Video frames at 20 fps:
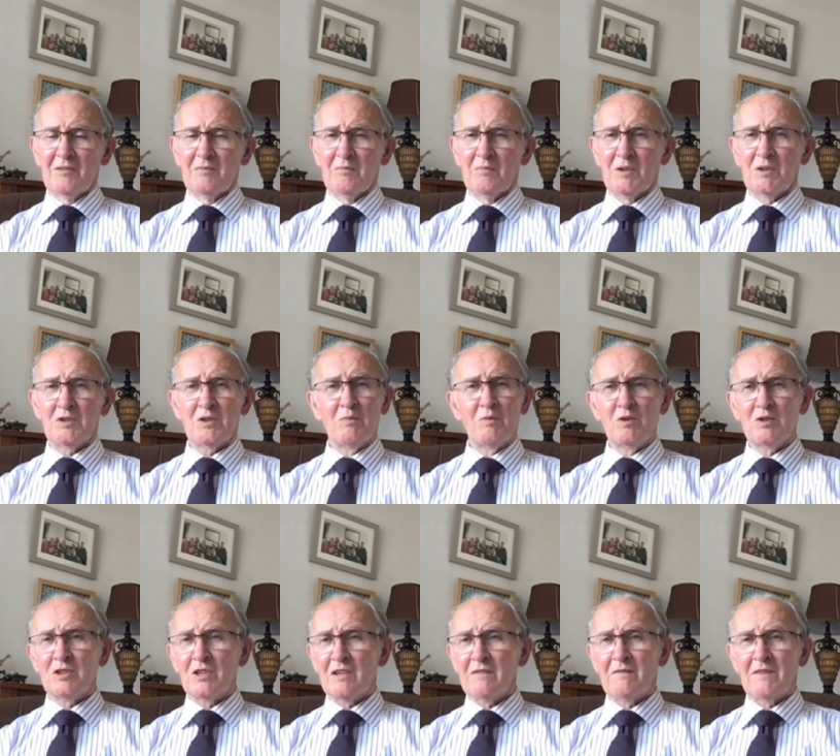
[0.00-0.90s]
But some of those
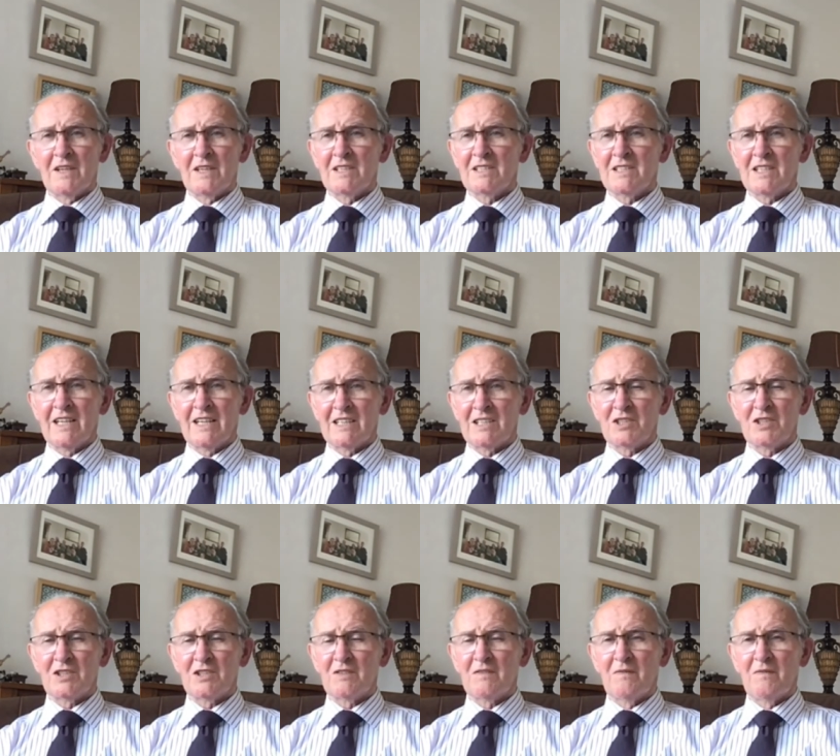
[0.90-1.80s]
Airfix
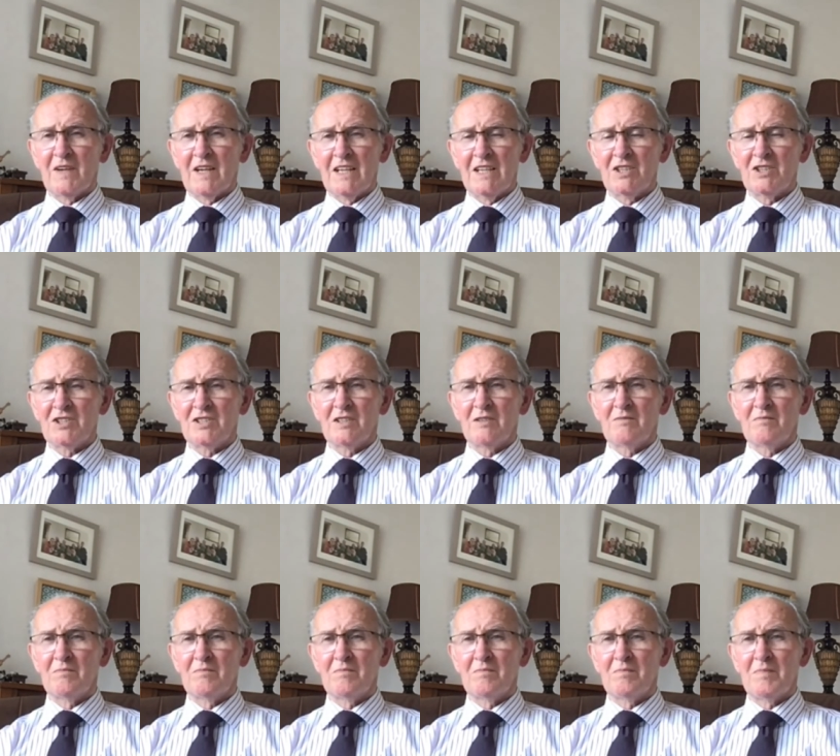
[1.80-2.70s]
kits, finished
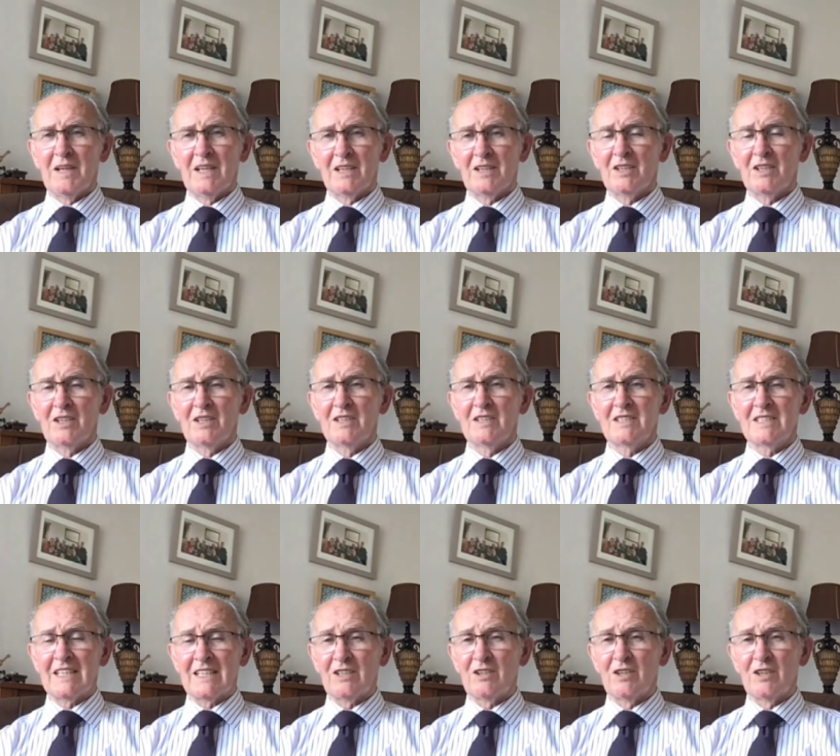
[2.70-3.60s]
and painted and
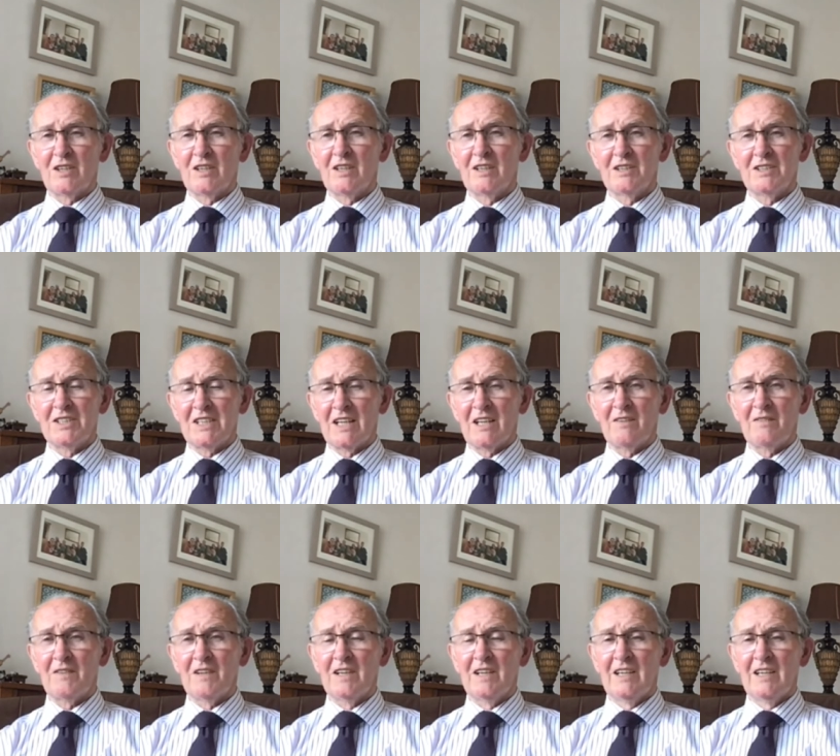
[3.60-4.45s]
sitting on a shelf,